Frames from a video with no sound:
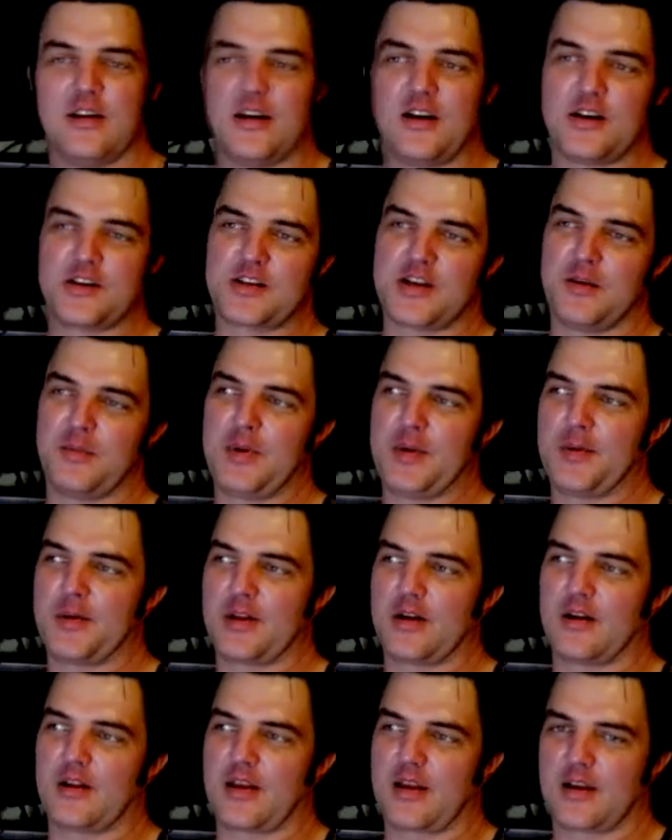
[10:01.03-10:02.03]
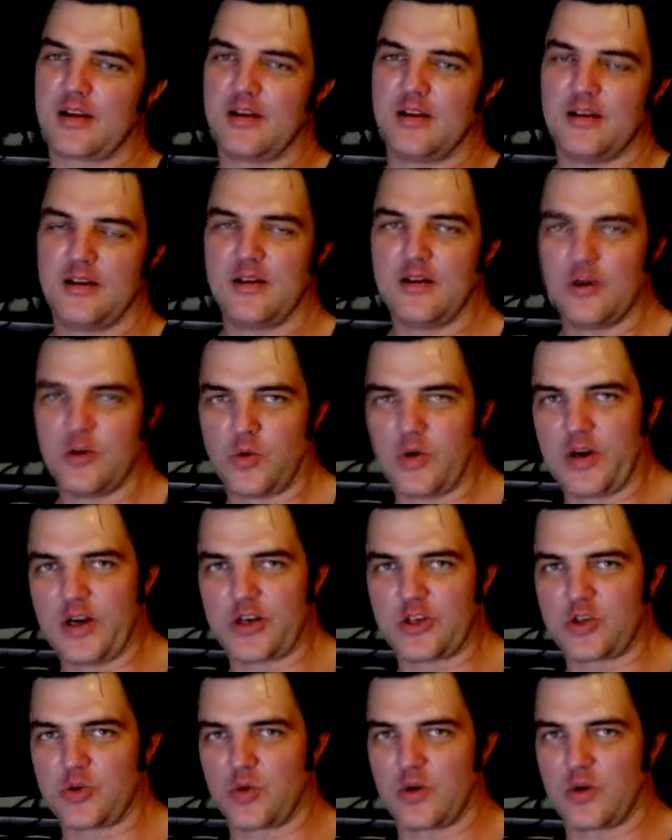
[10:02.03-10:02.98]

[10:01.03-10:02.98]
There's some people that are like, why aren't you